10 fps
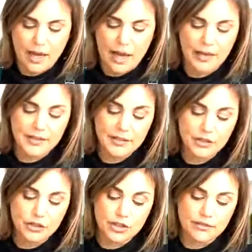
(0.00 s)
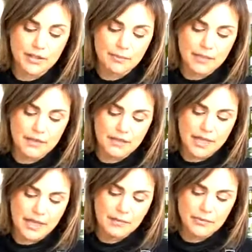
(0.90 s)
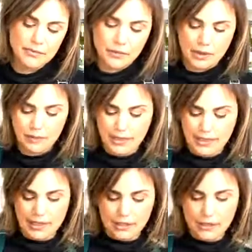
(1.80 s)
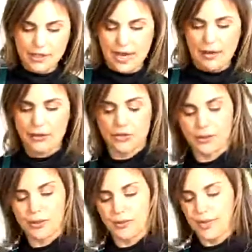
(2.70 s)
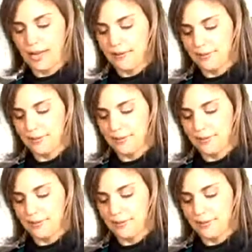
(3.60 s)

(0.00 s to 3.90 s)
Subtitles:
I honestly should have dipped this again before, but it turned out, so we're okay.